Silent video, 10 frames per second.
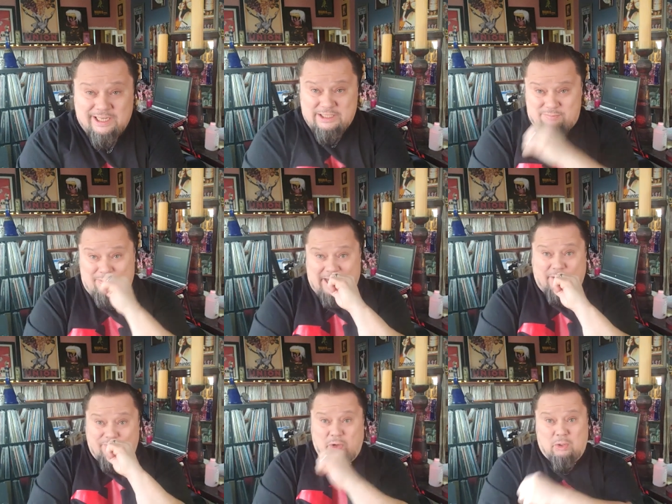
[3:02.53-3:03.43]
its
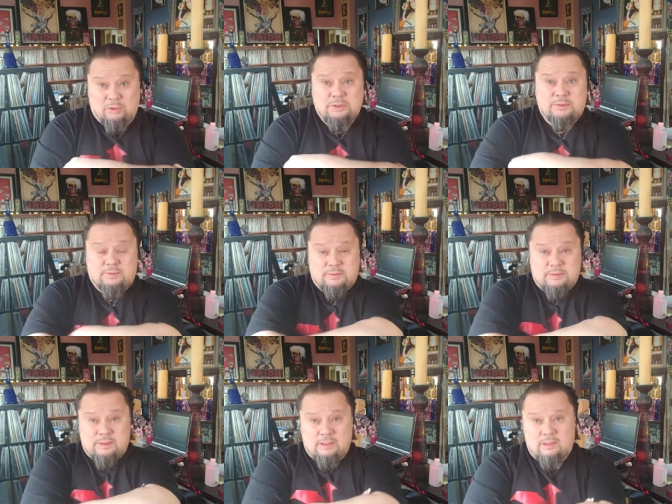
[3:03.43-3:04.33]
megaphone,
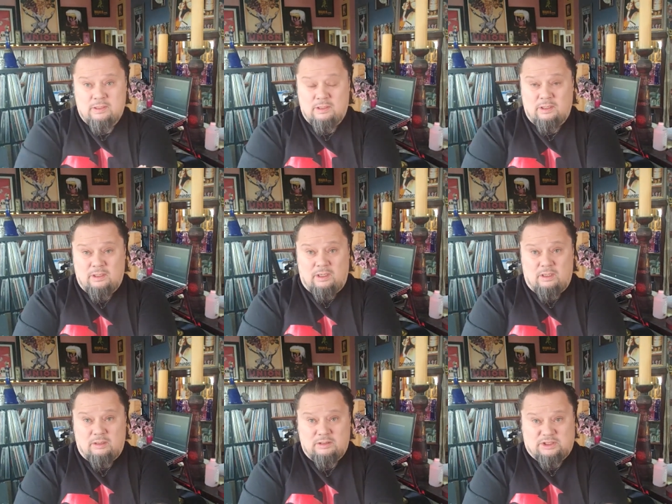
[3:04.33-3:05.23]

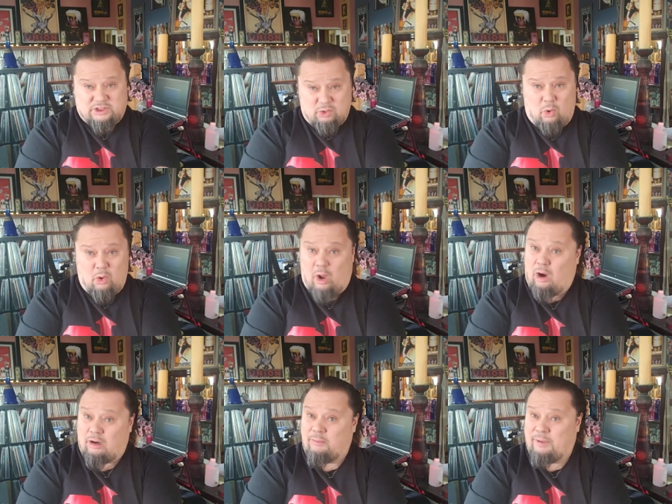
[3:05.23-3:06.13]
soul,
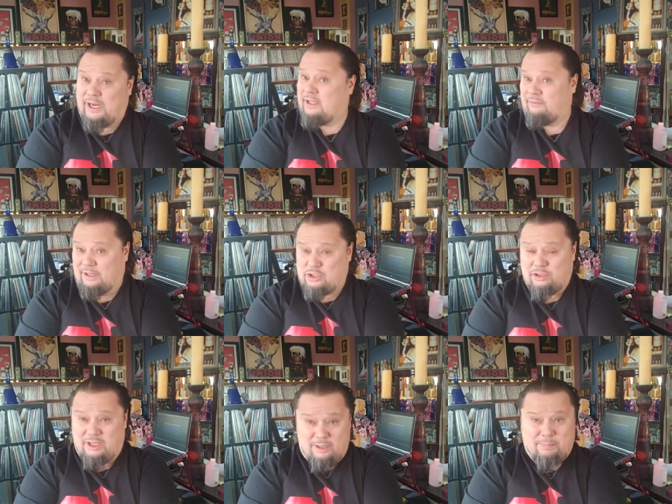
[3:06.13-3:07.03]
R&B, and then
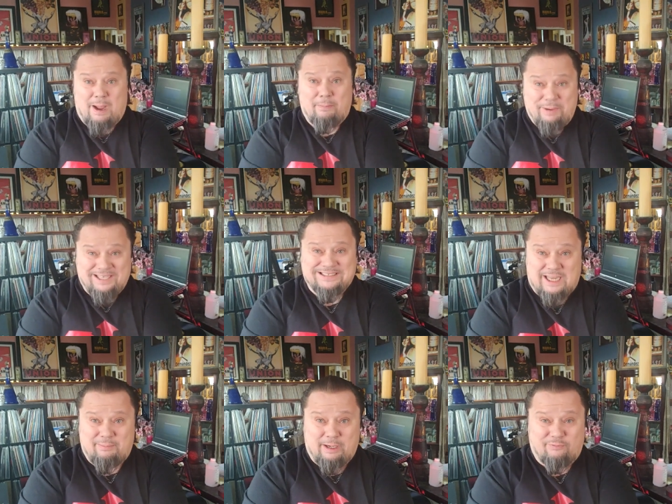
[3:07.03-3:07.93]
eventually hip hop picks
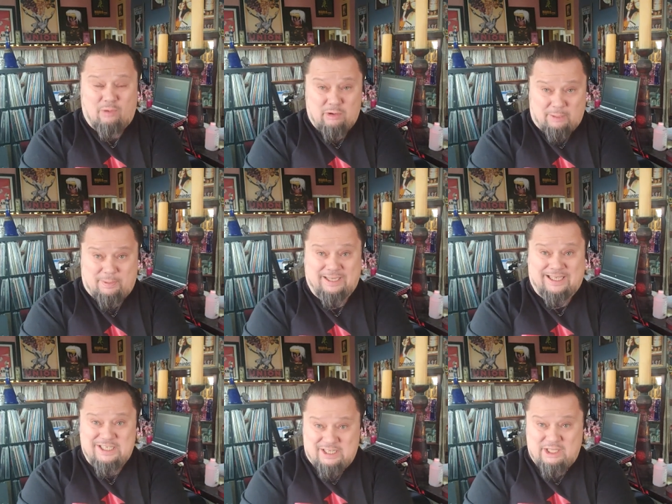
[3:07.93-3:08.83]
that megaphone up and
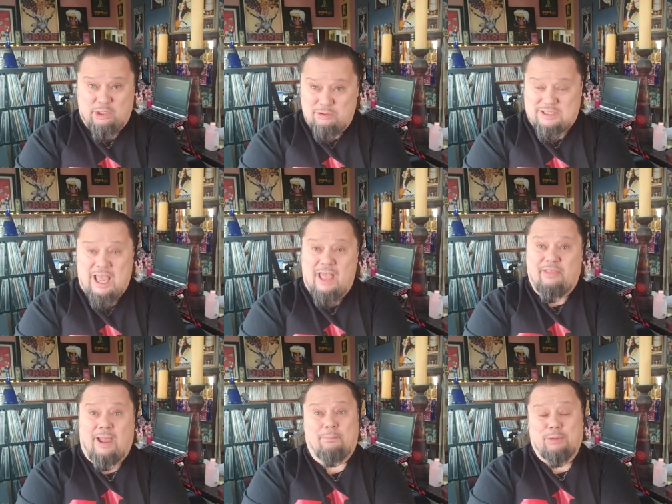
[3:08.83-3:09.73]
continues
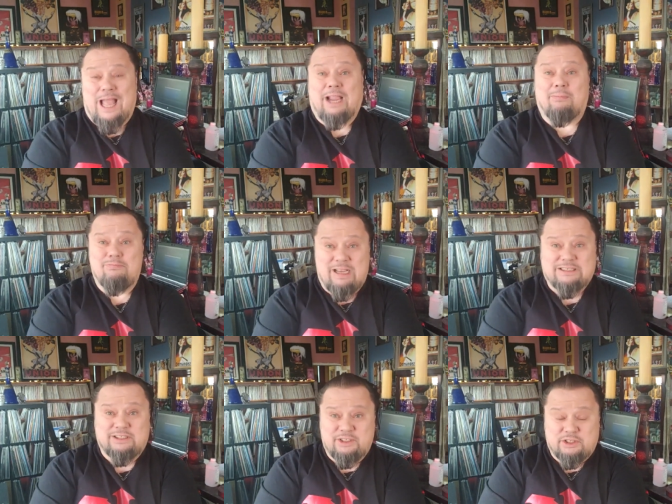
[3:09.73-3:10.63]
that black
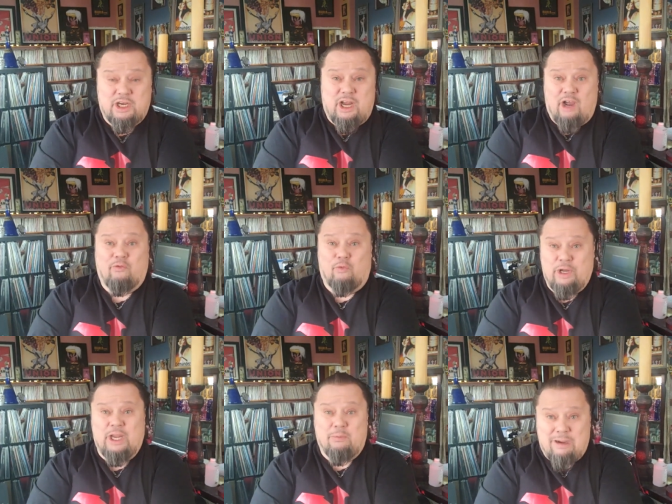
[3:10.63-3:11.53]
message of
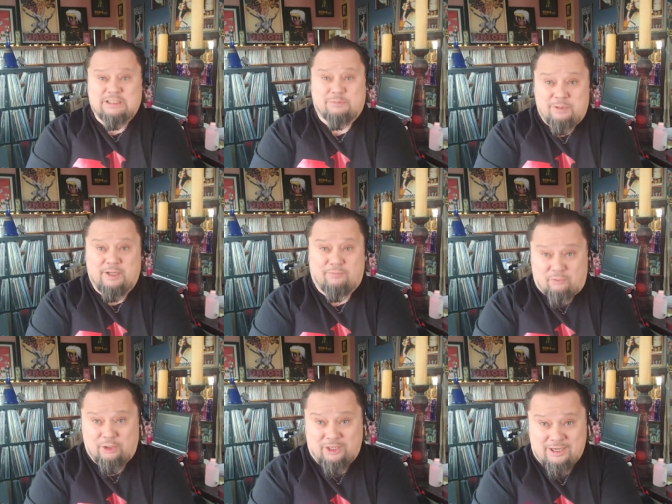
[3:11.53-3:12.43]
we must be
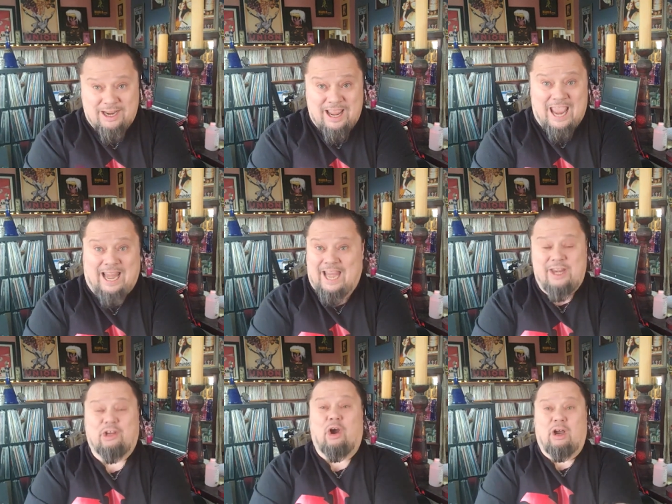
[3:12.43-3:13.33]
free. At
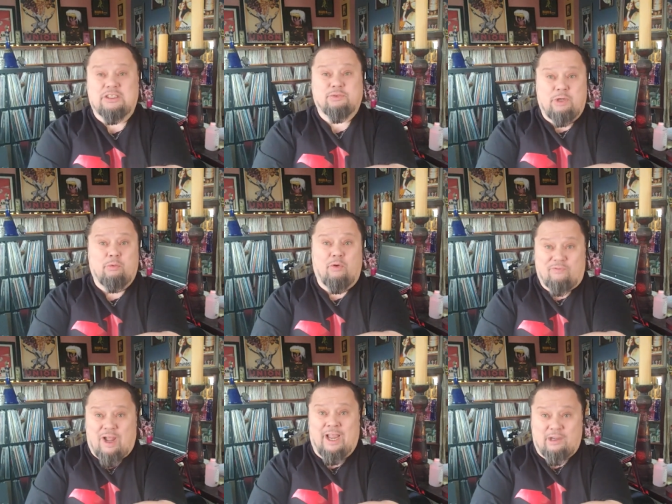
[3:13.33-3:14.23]
any cost, we will
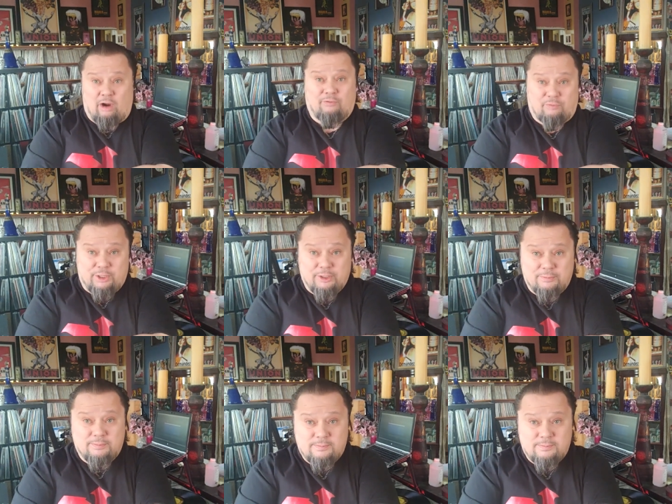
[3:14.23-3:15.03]
find our freedom.